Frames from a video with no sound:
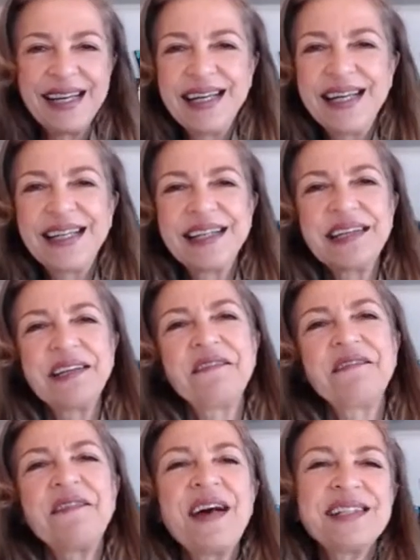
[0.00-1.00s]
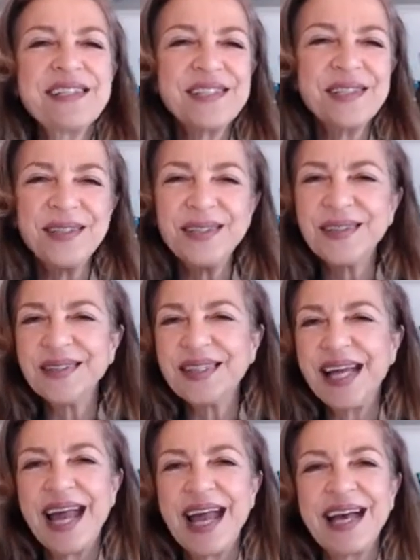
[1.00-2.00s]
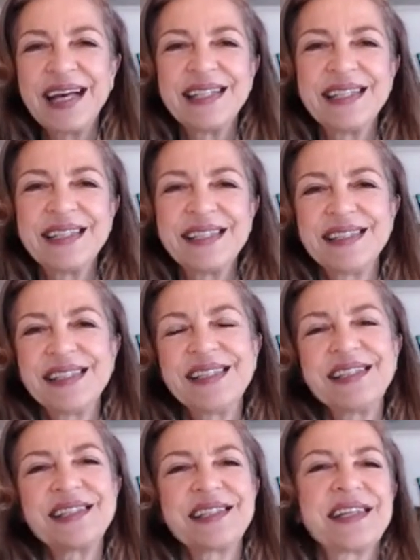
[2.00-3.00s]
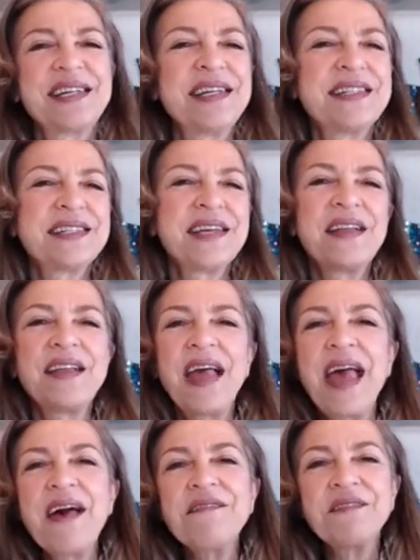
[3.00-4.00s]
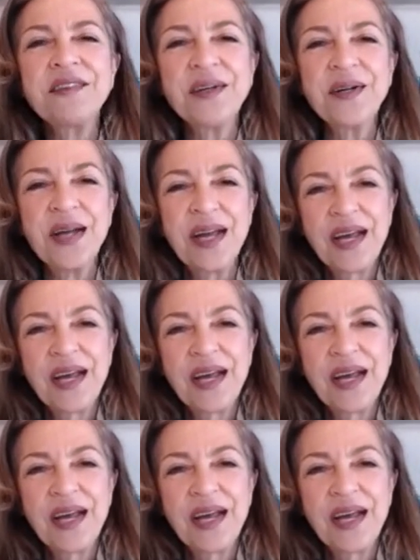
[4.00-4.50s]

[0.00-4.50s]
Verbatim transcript: it can fester and it's it's a ever